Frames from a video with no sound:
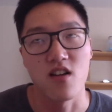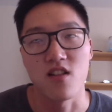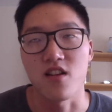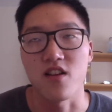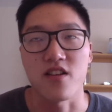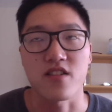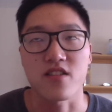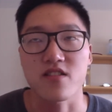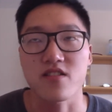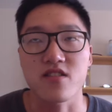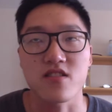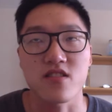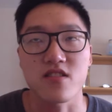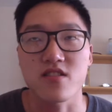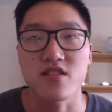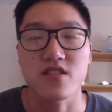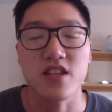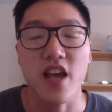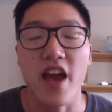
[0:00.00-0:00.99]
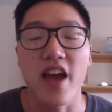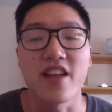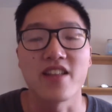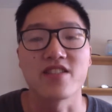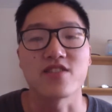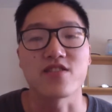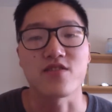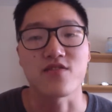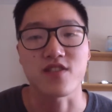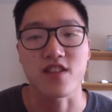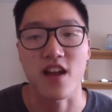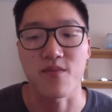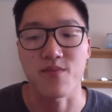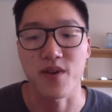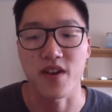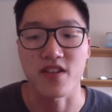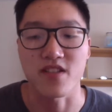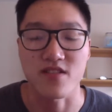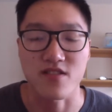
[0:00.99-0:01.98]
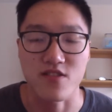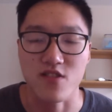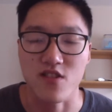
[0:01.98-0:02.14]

like tens of stab patients.